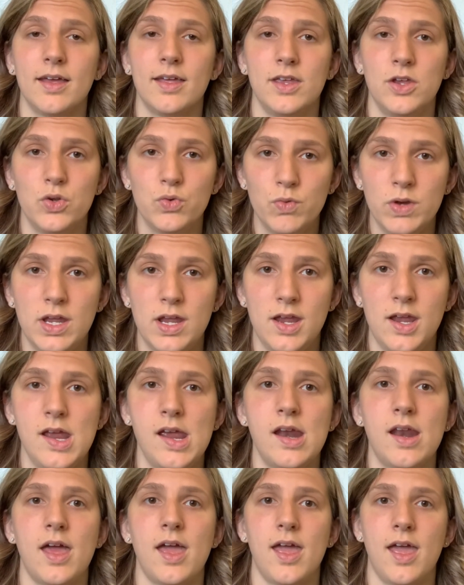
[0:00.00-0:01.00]
you
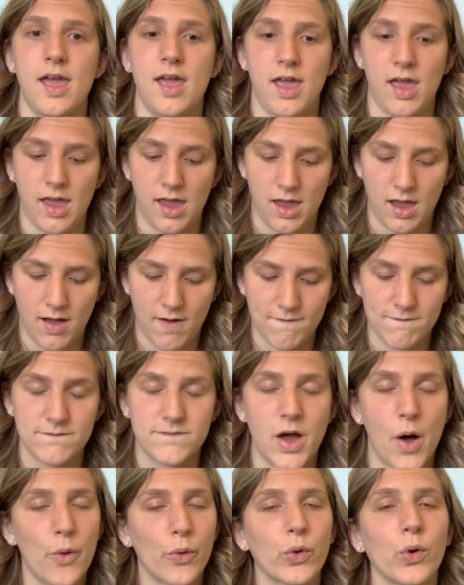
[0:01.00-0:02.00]
need a
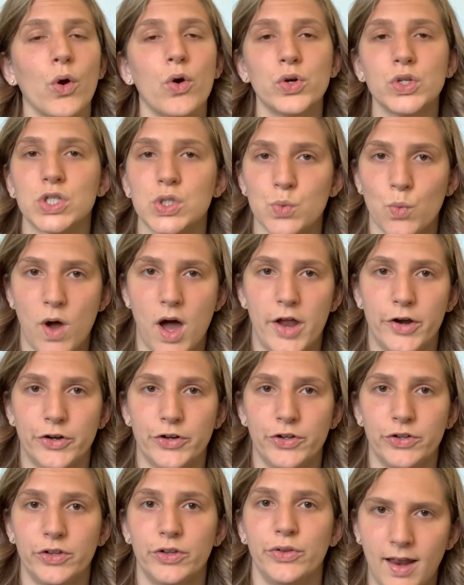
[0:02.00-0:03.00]
Velcro
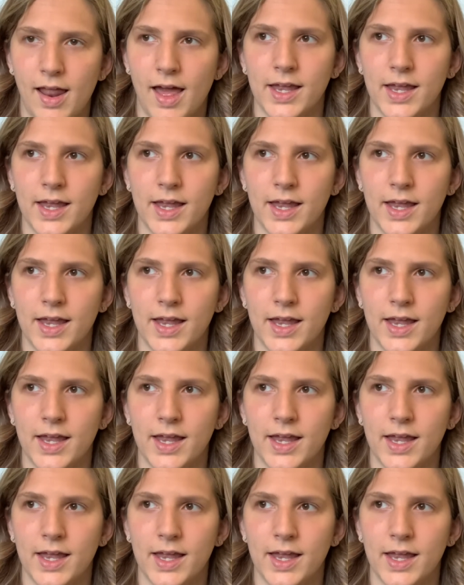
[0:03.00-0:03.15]
swaddle.